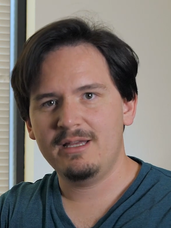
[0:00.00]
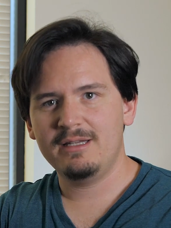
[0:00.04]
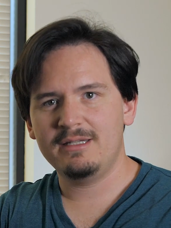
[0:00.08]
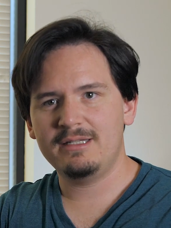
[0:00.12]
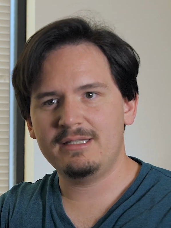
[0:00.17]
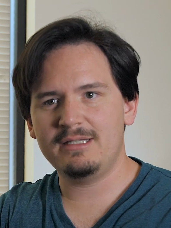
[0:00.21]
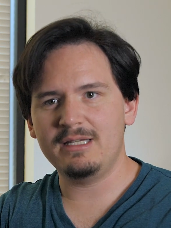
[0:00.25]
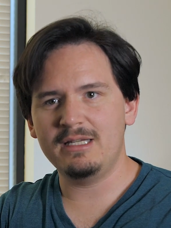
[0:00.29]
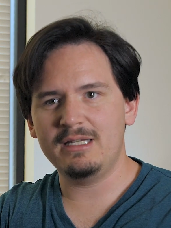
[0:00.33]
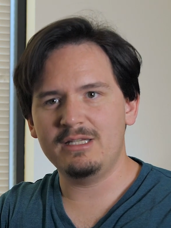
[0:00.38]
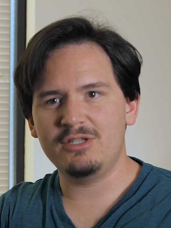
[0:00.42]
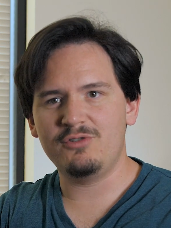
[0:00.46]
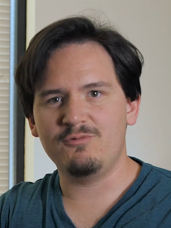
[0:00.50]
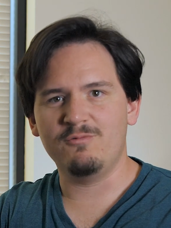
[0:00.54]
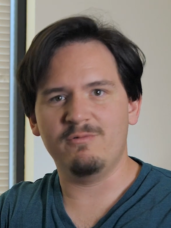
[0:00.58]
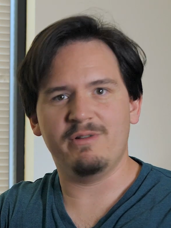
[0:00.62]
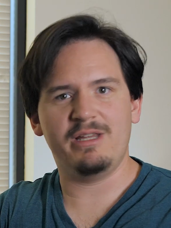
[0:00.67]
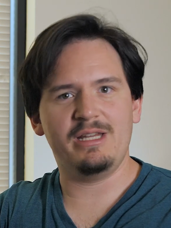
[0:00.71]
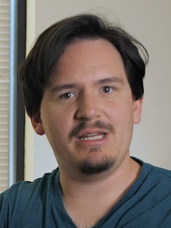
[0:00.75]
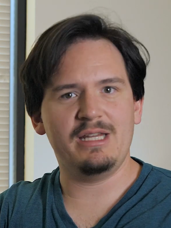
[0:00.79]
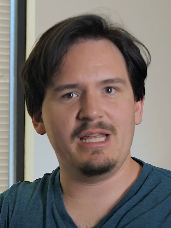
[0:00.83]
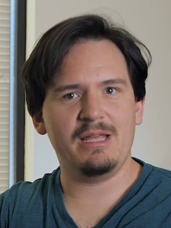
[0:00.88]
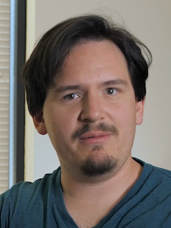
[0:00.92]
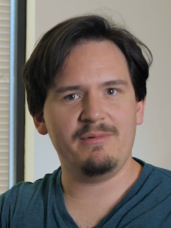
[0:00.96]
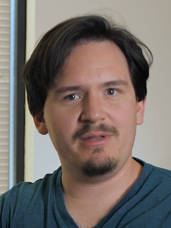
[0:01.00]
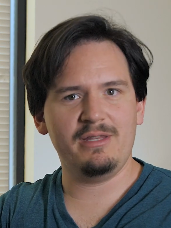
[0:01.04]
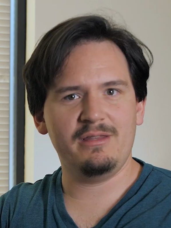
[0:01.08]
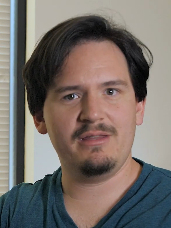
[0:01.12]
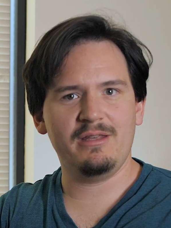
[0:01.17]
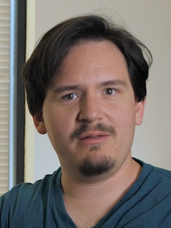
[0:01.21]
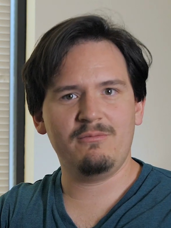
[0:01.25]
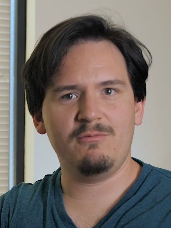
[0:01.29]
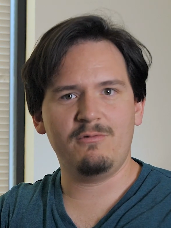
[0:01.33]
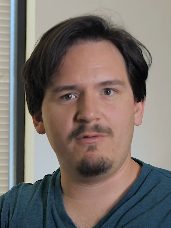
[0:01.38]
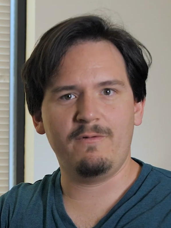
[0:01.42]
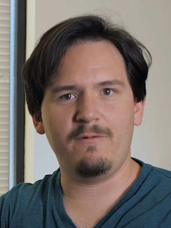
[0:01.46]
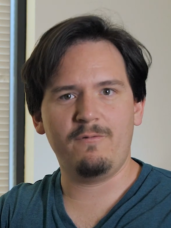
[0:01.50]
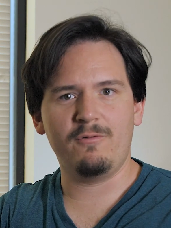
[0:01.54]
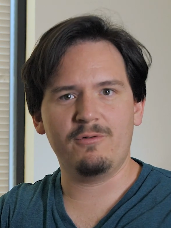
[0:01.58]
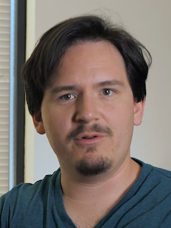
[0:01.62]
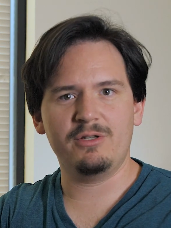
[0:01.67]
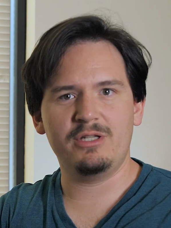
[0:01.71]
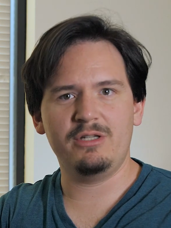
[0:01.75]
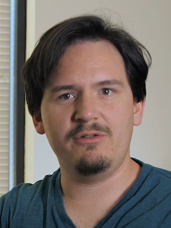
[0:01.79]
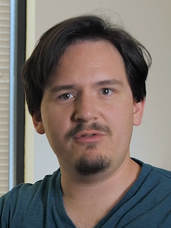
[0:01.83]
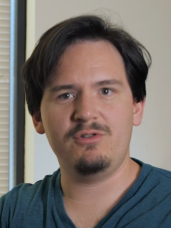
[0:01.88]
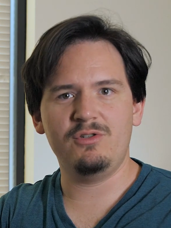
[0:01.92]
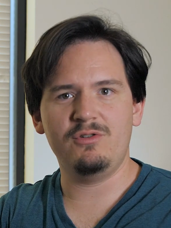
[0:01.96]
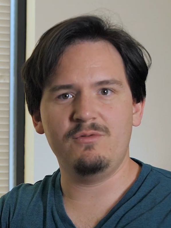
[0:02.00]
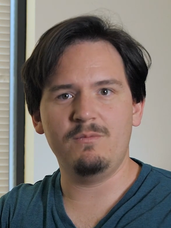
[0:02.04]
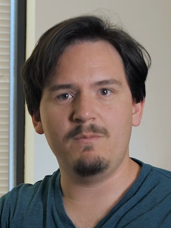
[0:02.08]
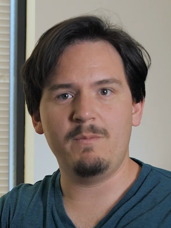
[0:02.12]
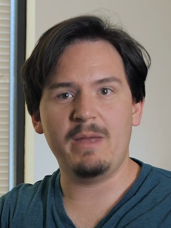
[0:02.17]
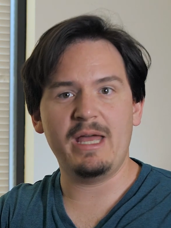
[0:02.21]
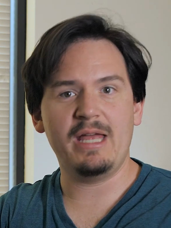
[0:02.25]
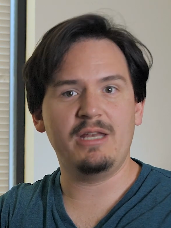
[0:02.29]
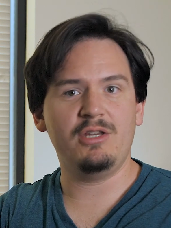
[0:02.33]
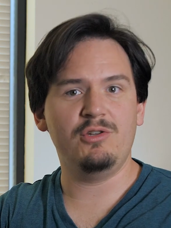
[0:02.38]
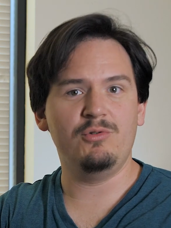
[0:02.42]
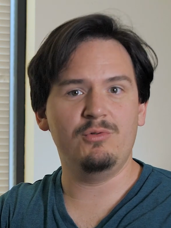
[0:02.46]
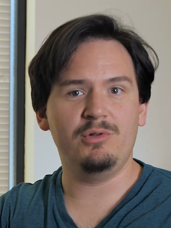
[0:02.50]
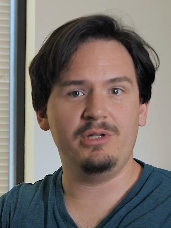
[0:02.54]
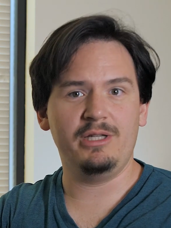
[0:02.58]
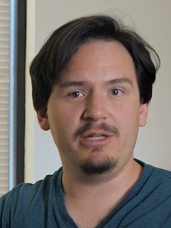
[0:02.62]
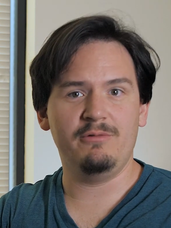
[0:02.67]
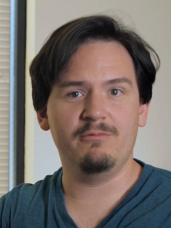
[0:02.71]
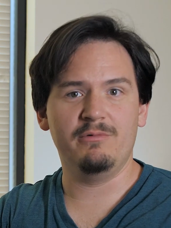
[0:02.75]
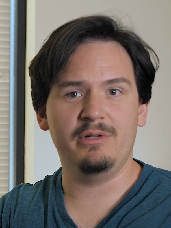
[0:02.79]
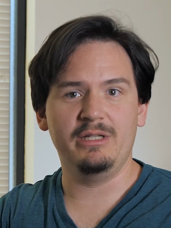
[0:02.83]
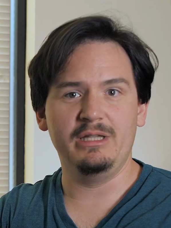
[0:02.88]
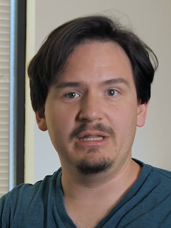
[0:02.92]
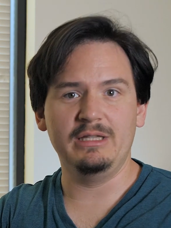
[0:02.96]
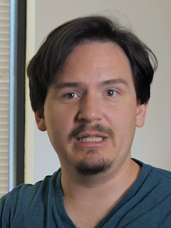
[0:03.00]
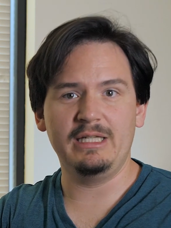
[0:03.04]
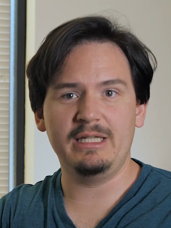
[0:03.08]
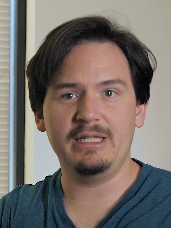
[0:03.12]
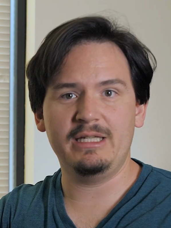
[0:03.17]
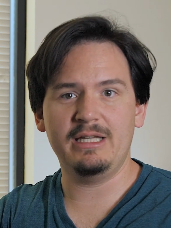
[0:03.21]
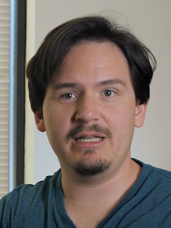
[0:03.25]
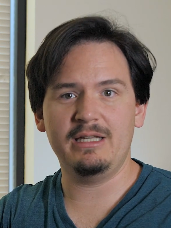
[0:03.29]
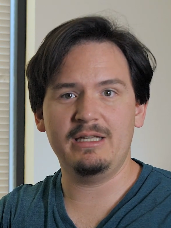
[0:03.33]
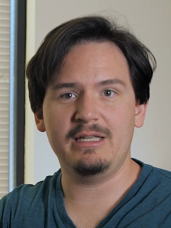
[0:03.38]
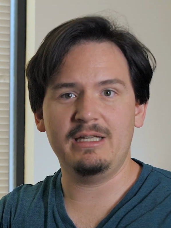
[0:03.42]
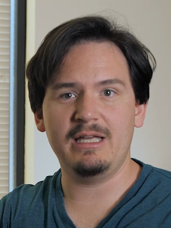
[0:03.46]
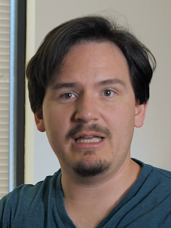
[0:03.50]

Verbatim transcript: since renaming them will force you to manually relink